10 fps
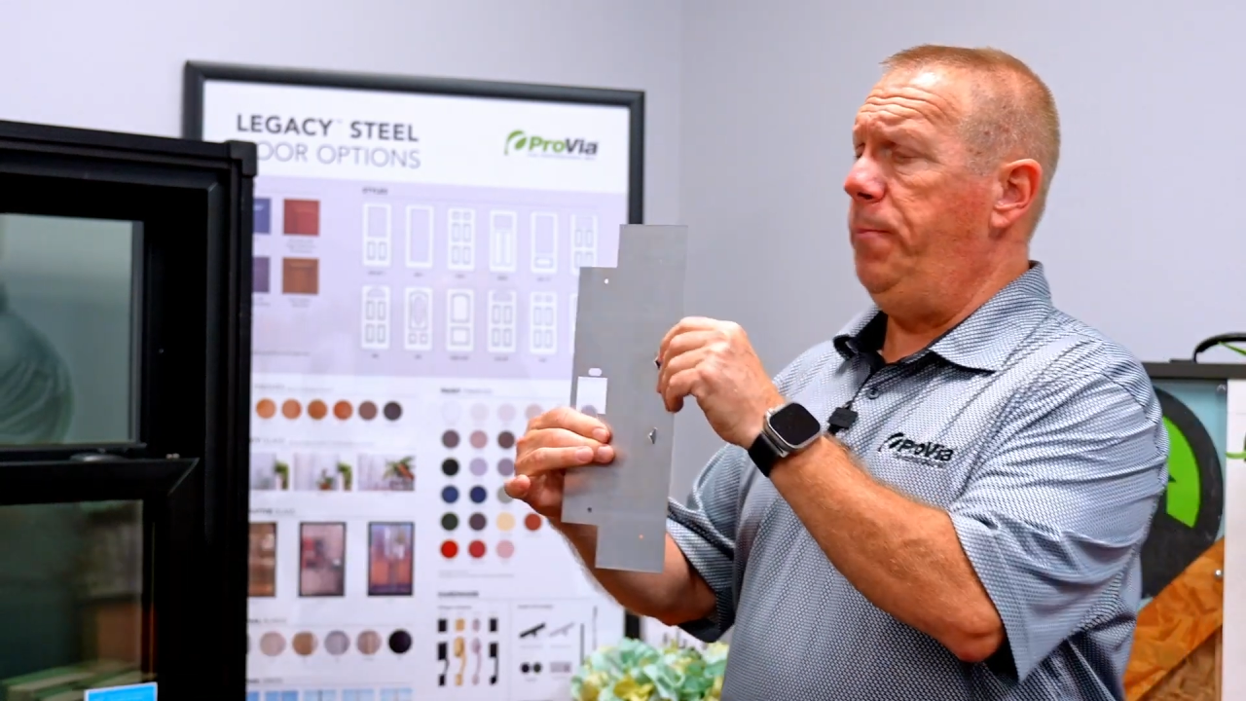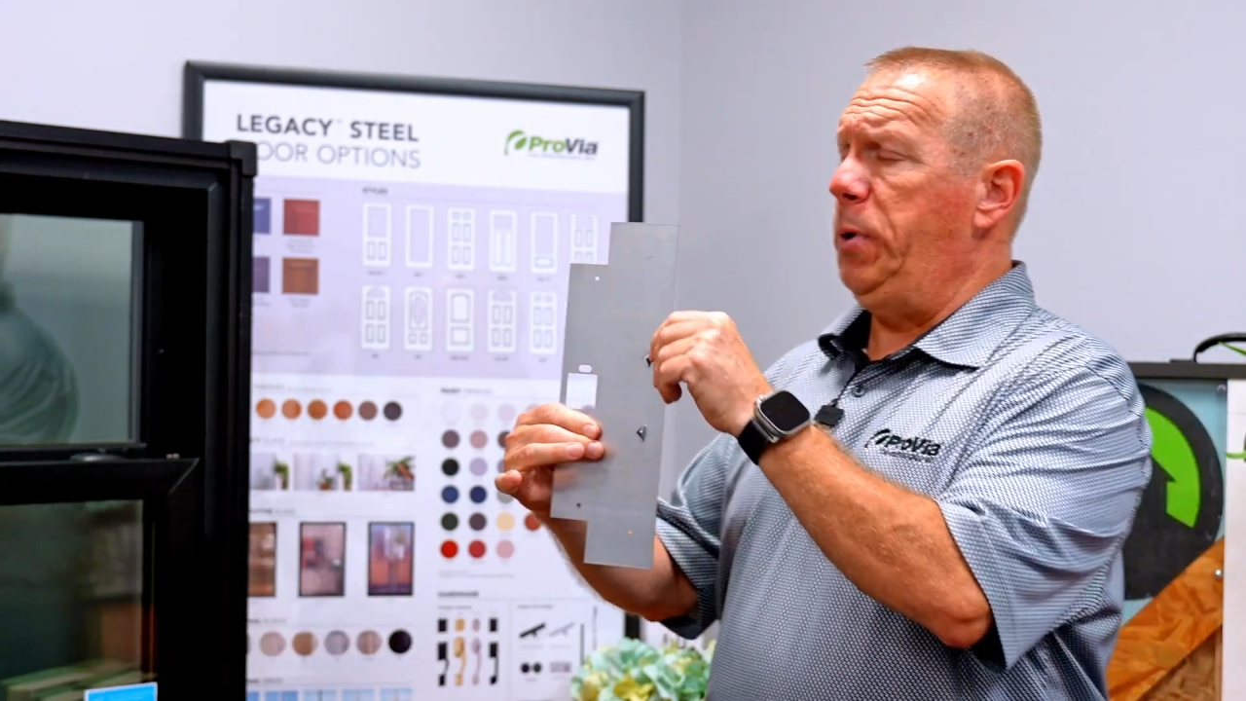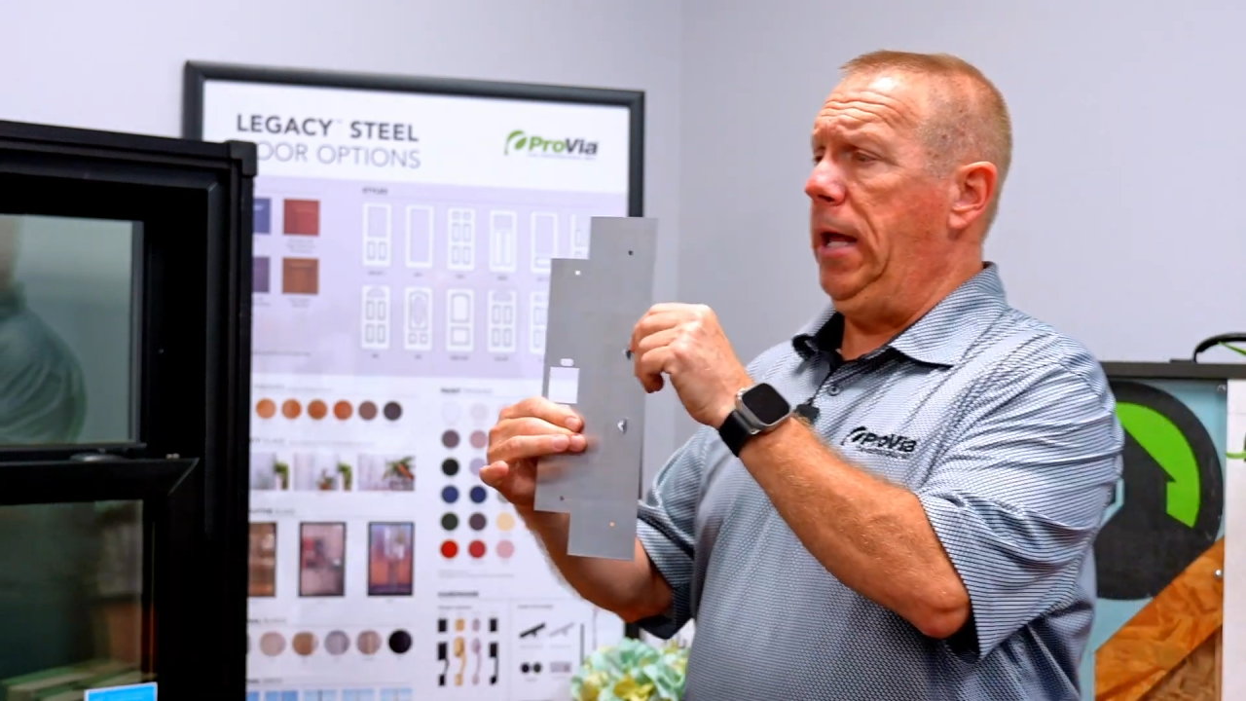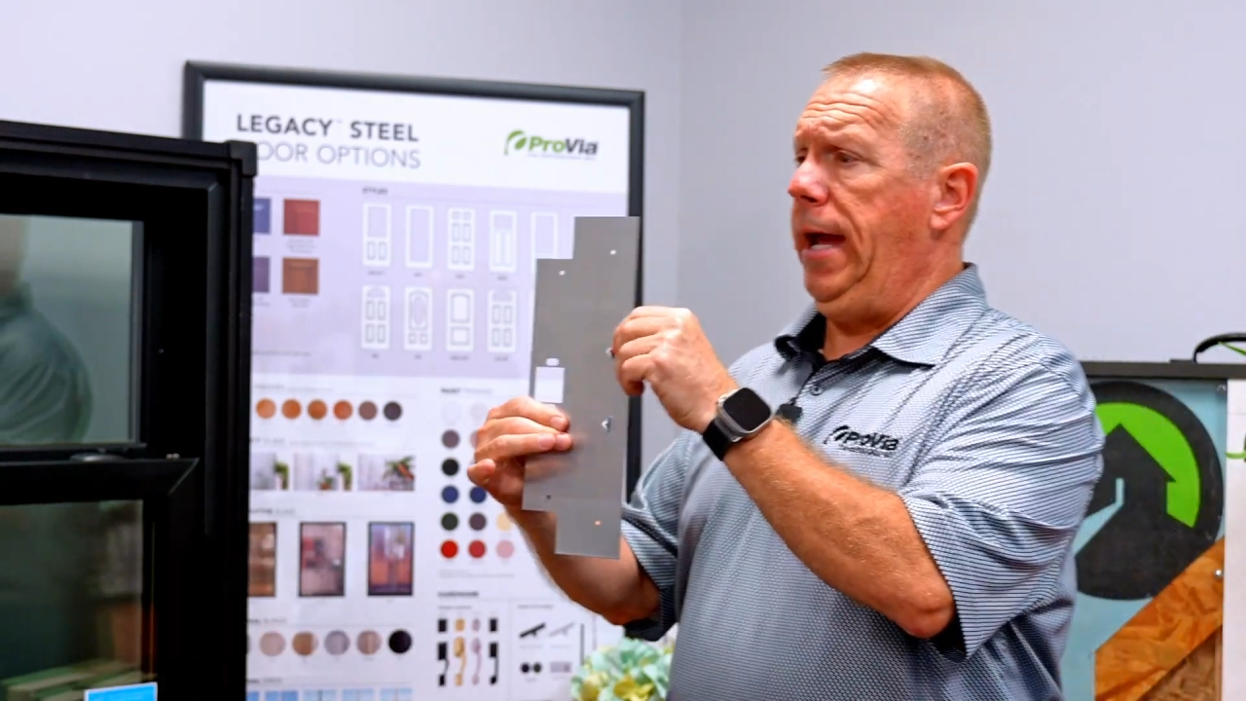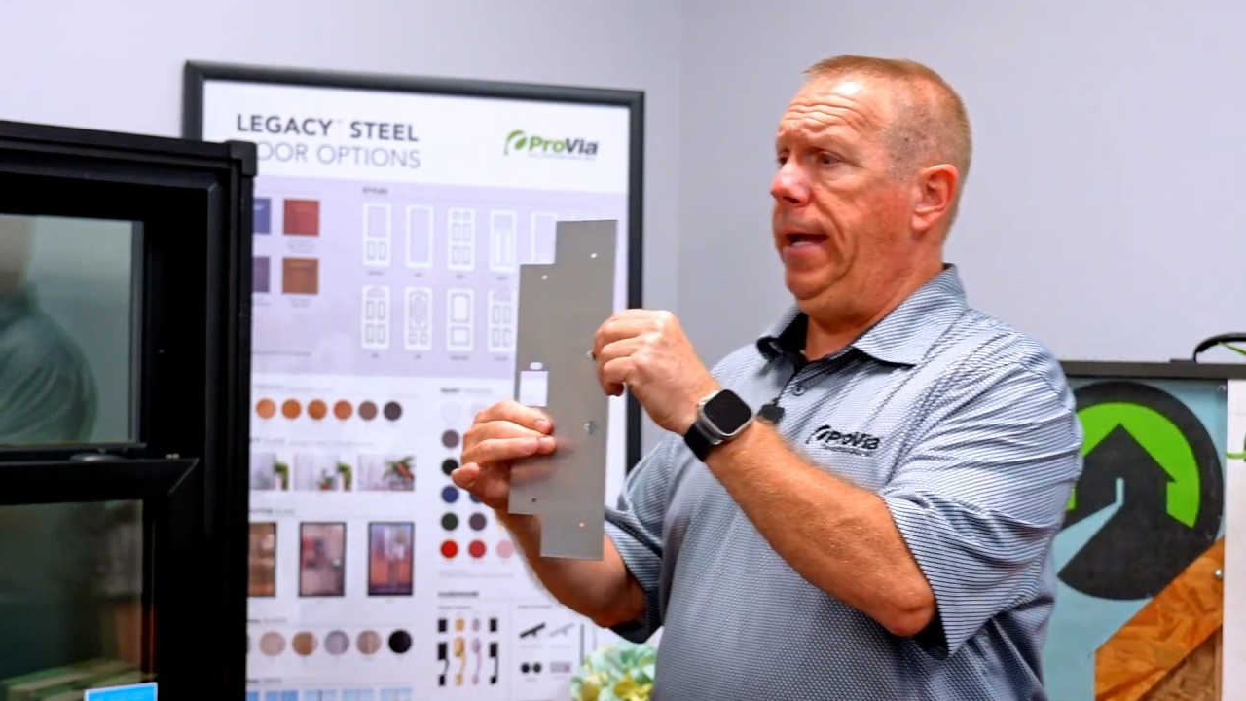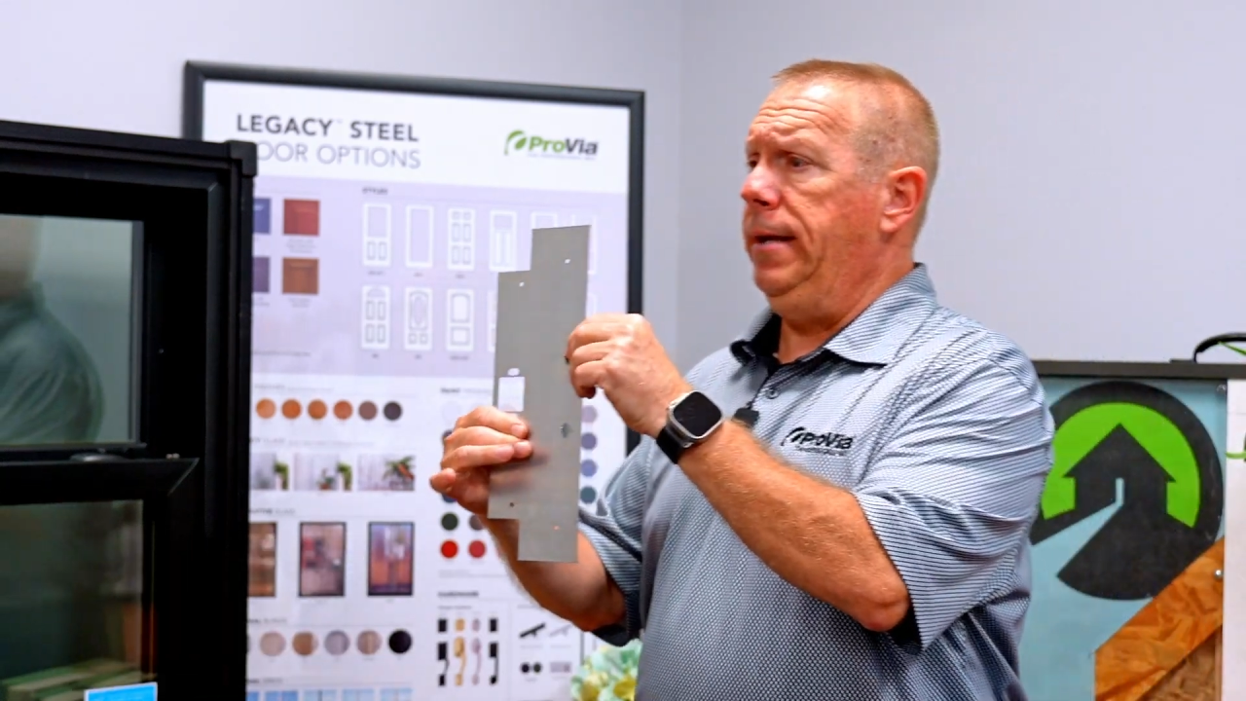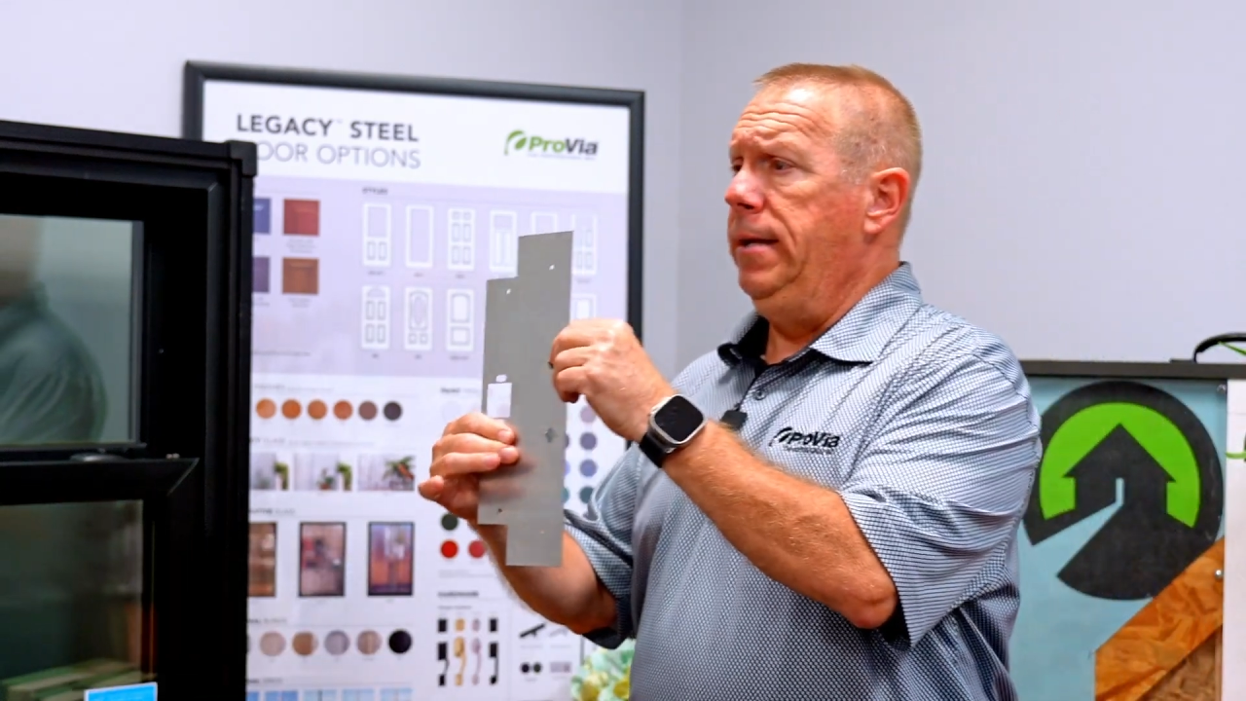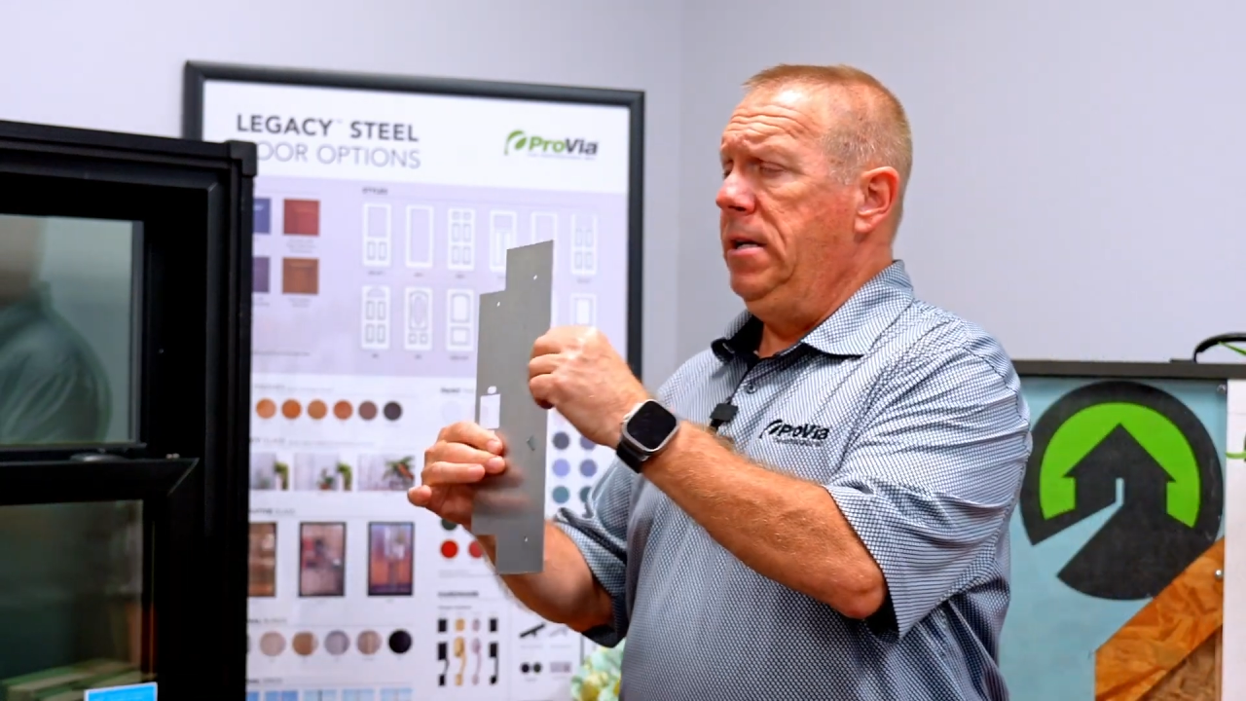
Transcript: plate,